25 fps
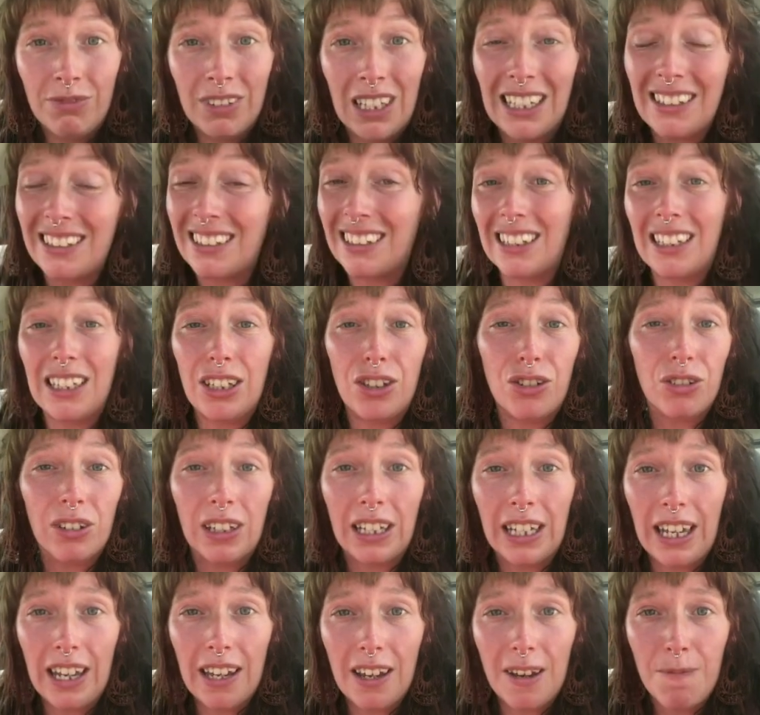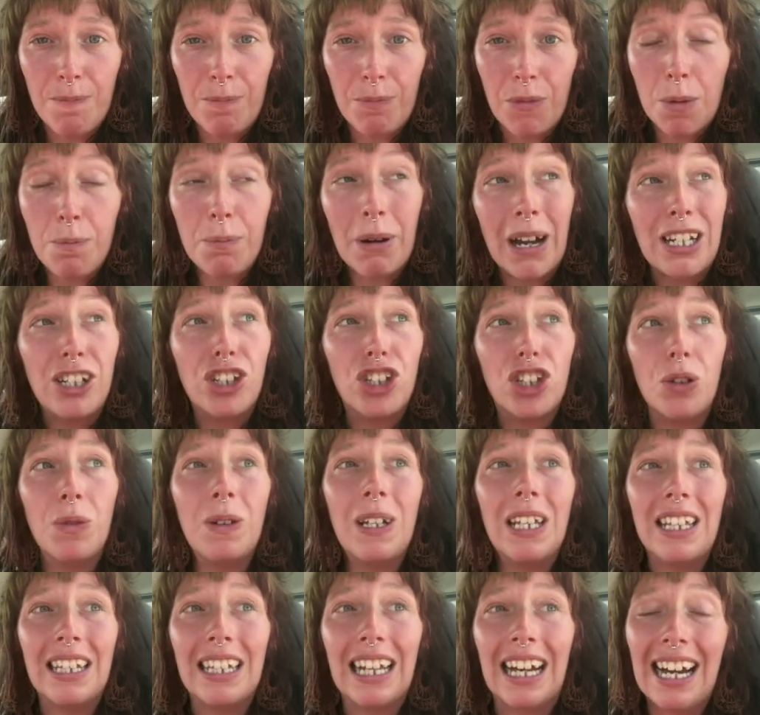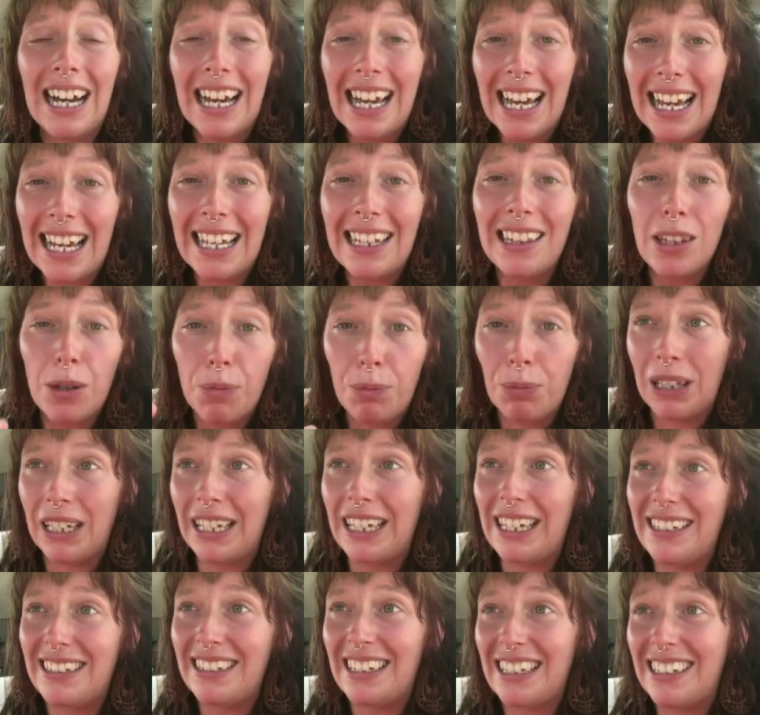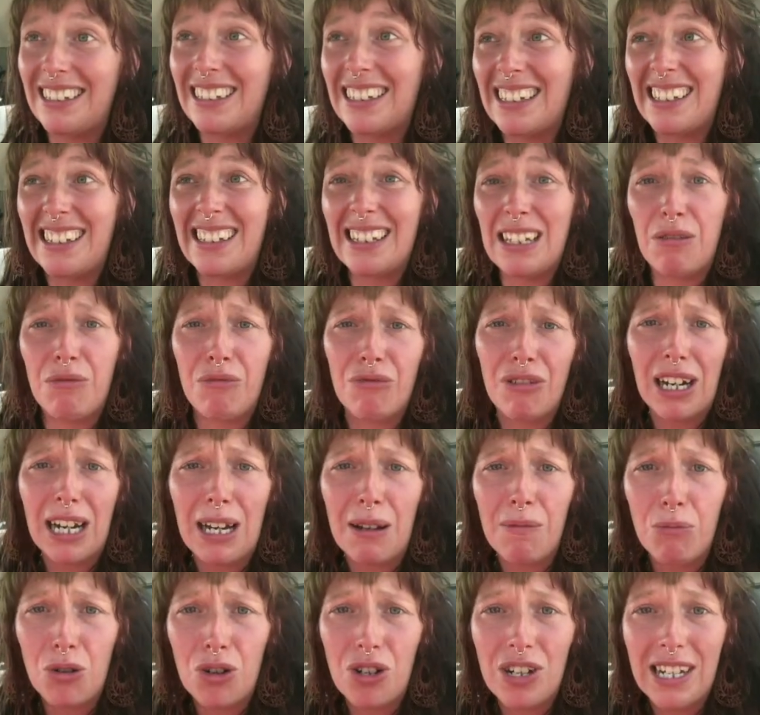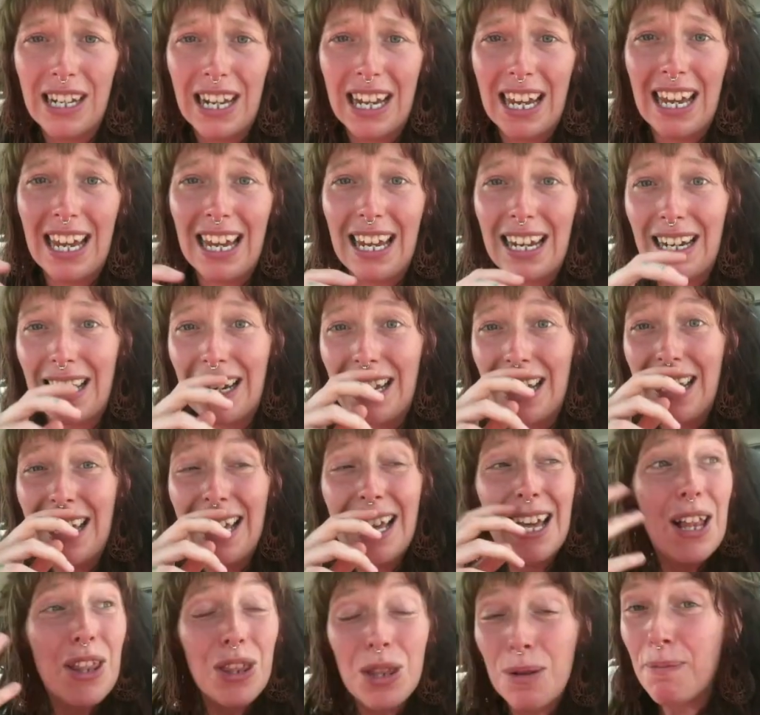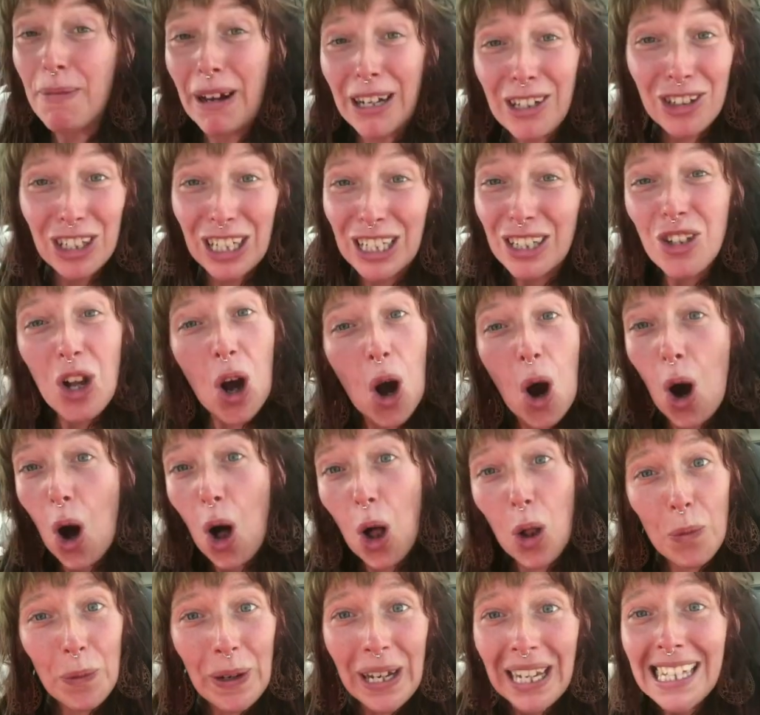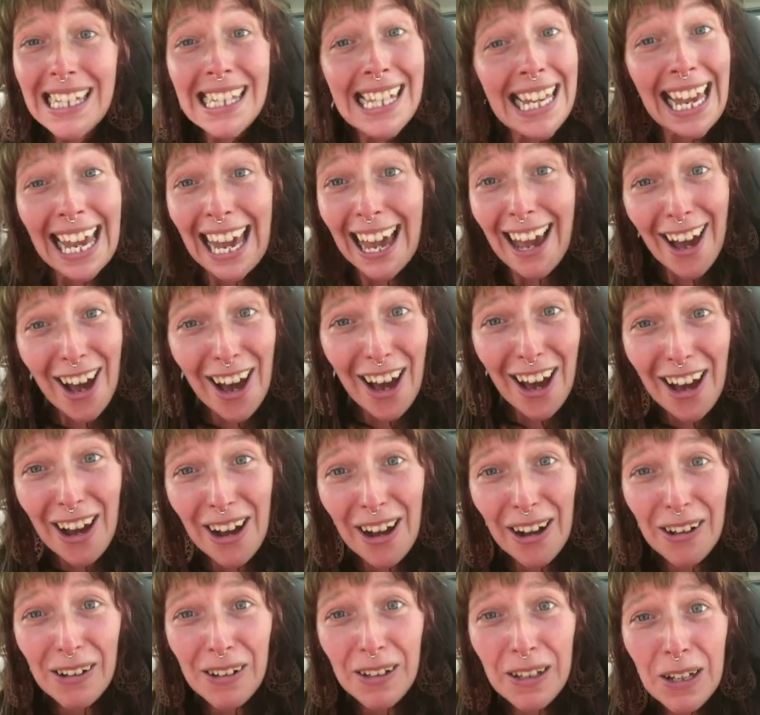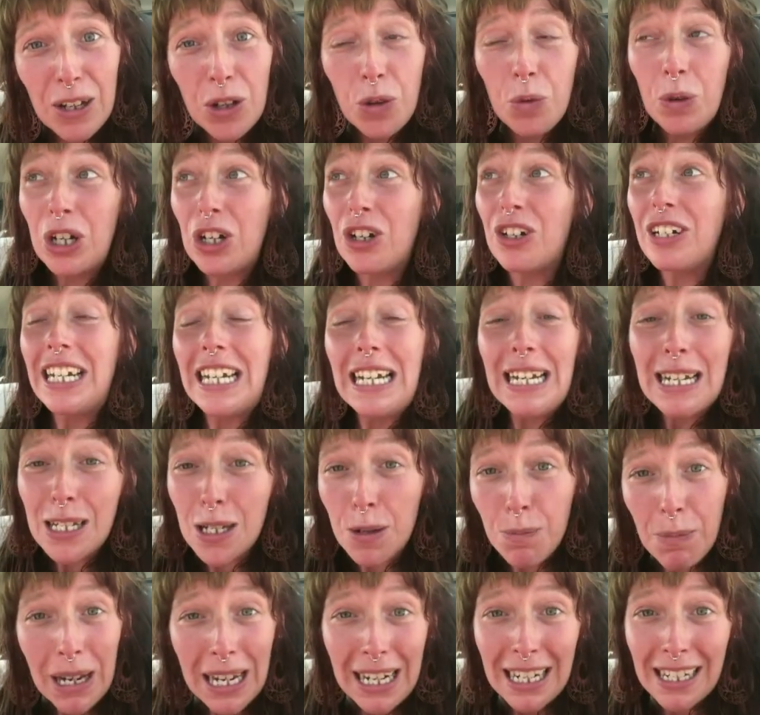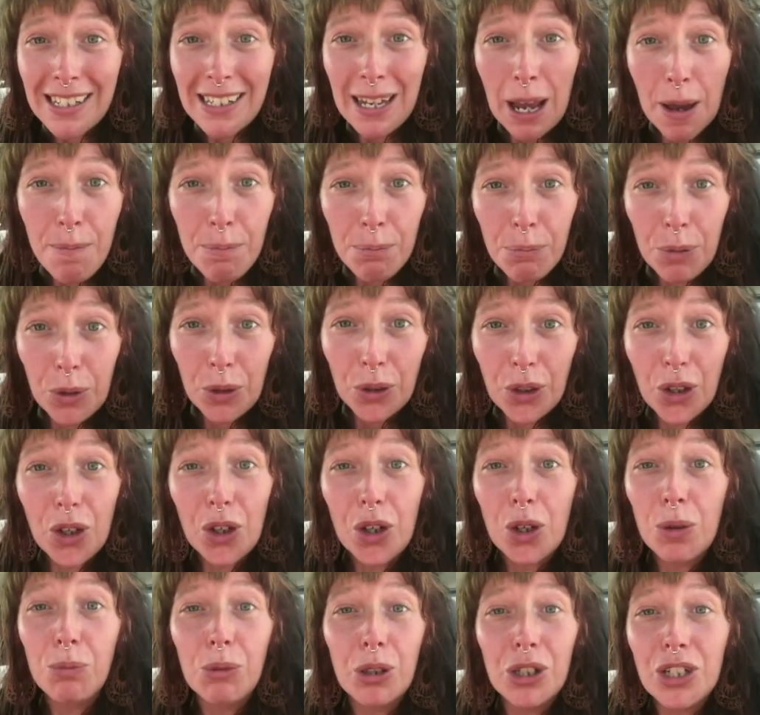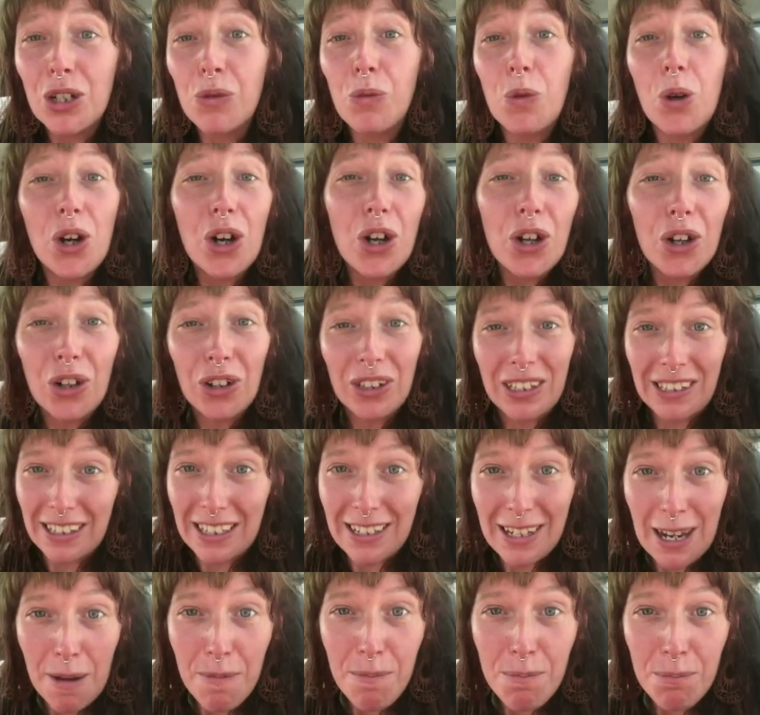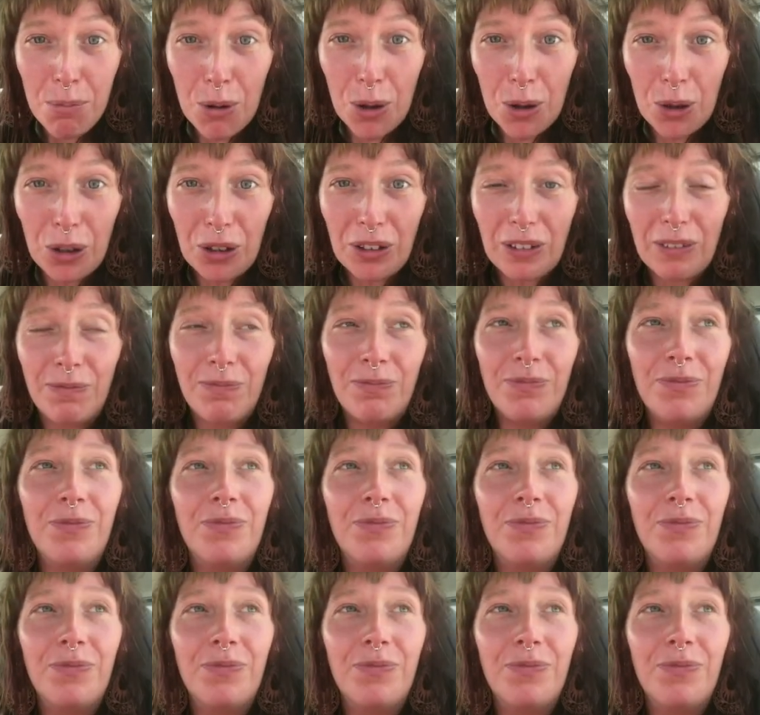That's literally it. And by doing that in the places that seem really mundane, the magic's always here. We don't need to be in a temple. The whole bloody world is a temple.